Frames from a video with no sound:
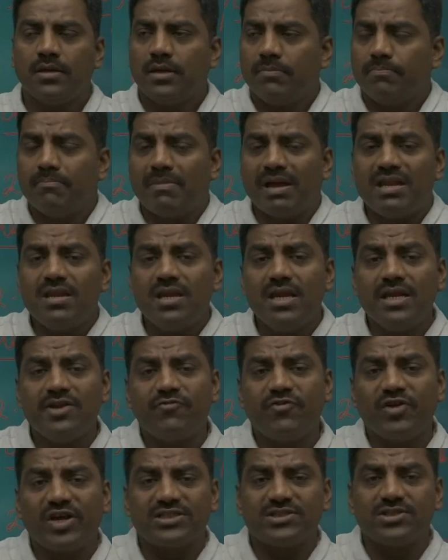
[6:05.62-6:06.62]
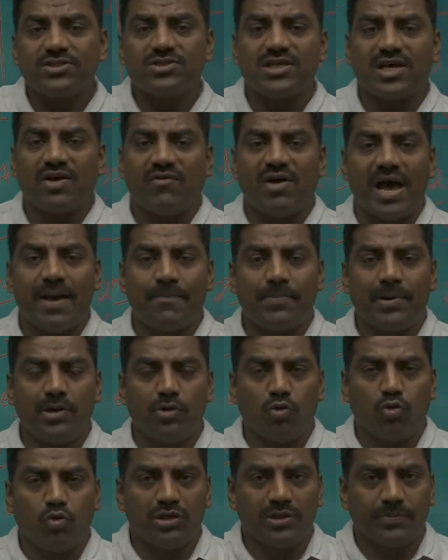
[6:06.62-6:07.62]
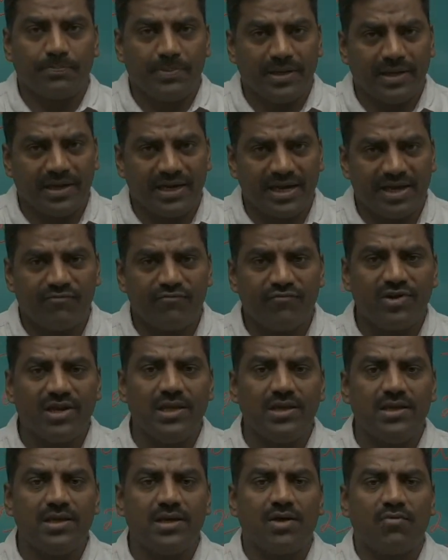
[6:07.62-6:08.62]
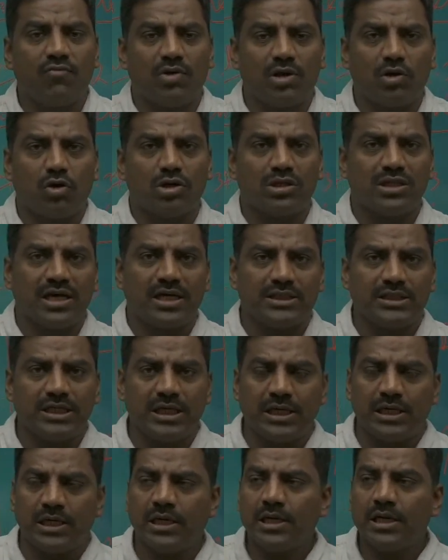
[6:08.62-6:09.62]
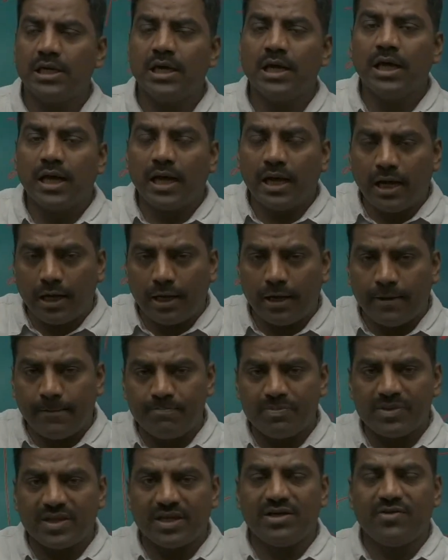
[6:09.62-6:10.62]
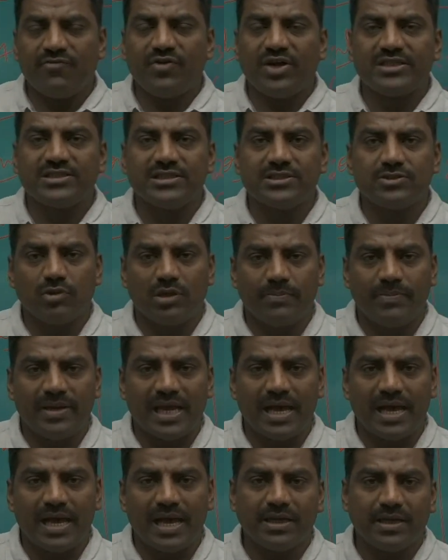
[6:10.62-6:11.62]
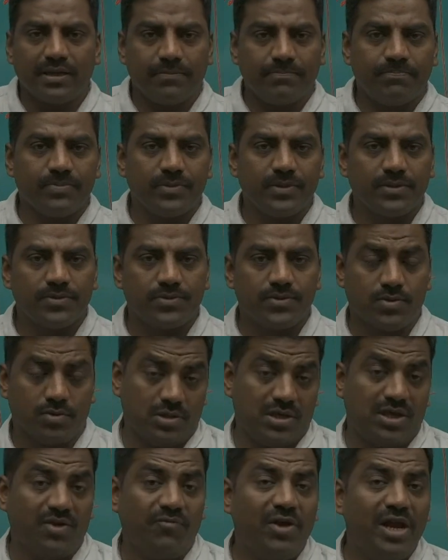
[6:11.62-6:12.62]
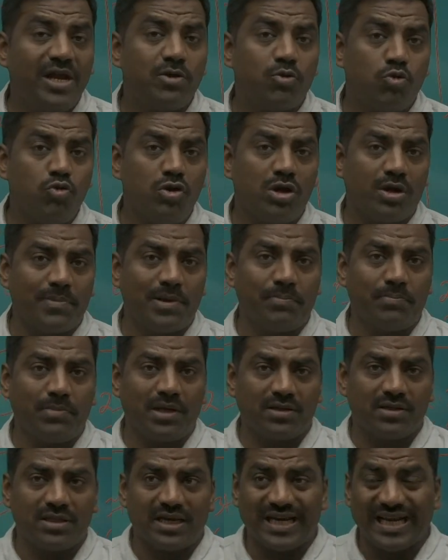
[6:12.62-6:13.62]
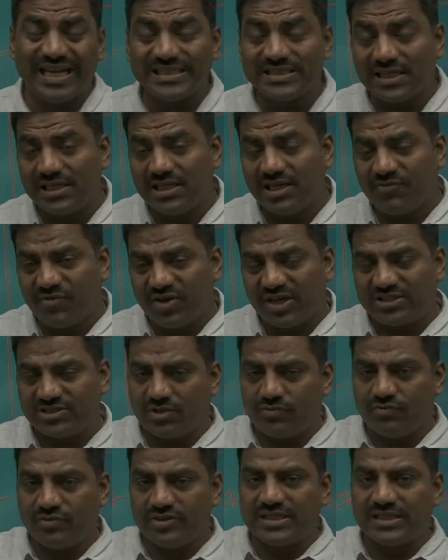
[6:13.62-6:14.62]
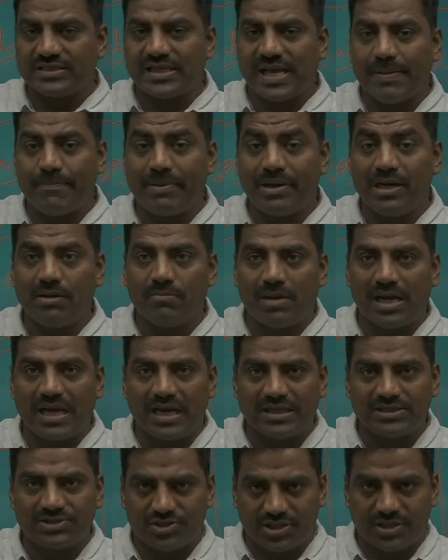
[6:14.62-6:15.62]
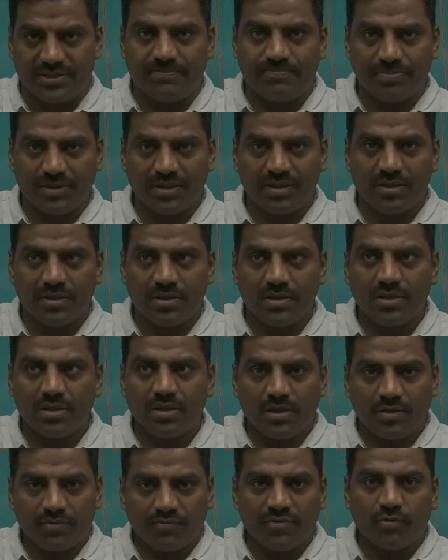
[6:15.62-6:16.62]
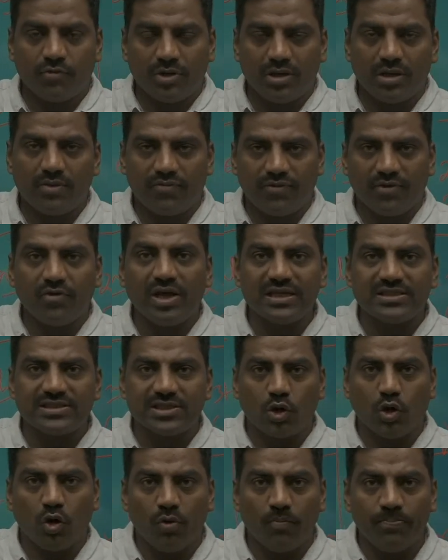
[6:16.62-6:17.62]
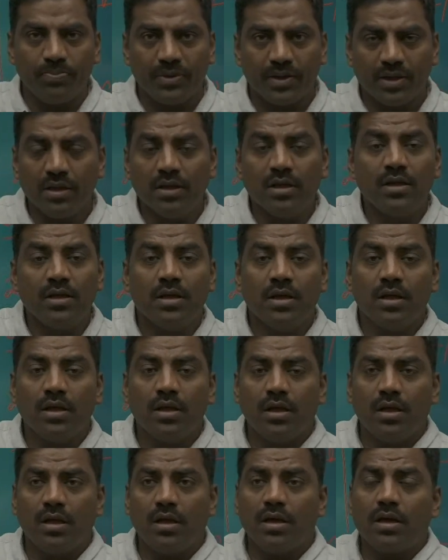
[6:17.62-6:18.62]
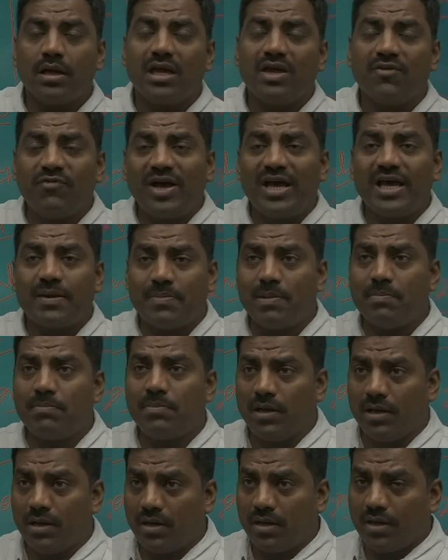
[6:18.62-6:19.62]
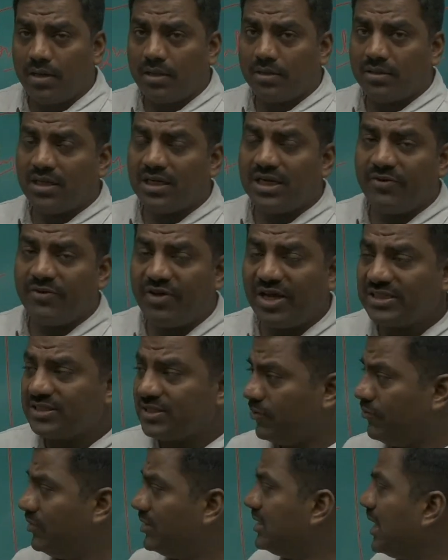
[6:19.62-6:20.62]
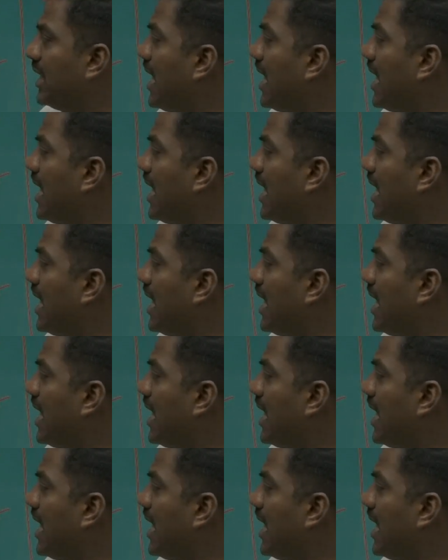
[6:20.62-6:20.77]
many defections have happened over the period. Every year, one or the other um, defections will be happening. So if I don't remember the recent defection which has happened in Maharashtra few, few days ago, if I remember the defection which had